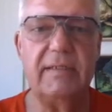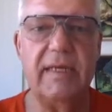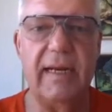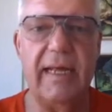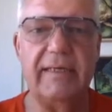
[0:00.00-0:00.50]

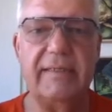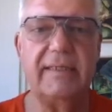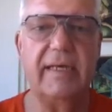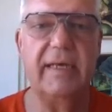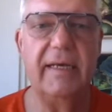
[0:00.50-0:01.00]

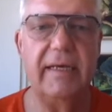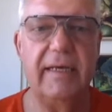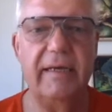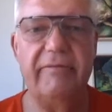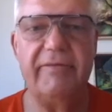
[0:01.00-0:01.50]
length,
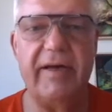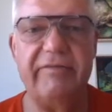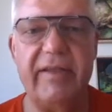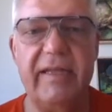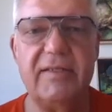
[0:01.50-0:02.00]

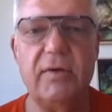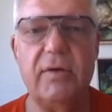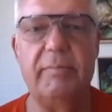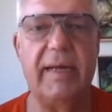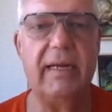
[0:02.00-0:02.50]
5 dents on
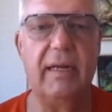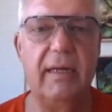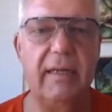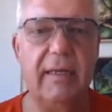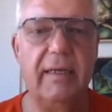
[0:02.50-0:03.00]
a
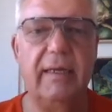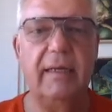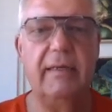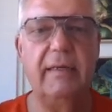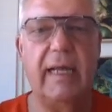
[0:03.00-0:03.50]
panel,
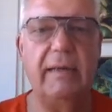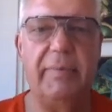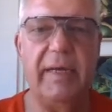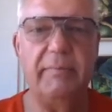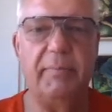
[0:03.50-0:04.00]

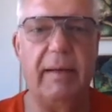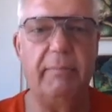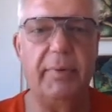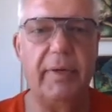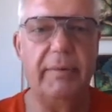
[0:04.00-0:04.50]
unpaid
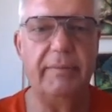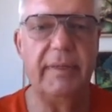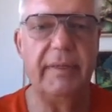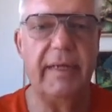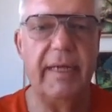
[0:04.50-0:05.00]
bumper,
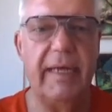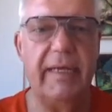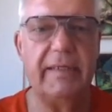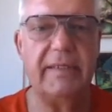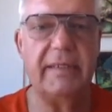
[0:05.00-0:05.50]

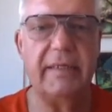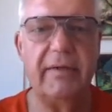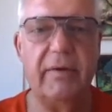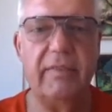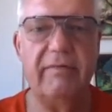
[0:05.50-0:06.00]
and
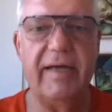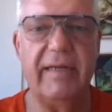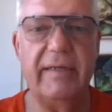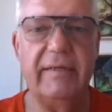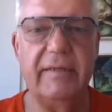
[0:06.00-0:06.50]
on the
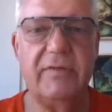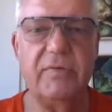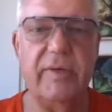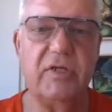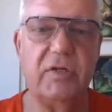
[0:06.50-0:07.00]
van,
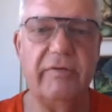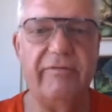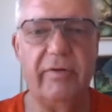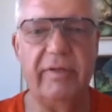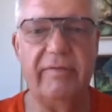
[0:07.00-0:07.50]
scratches of
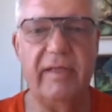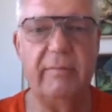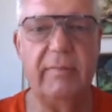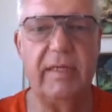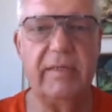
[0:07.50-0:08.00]
40
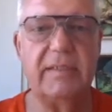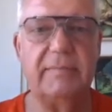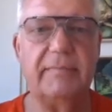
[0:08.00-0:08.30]
centimeters.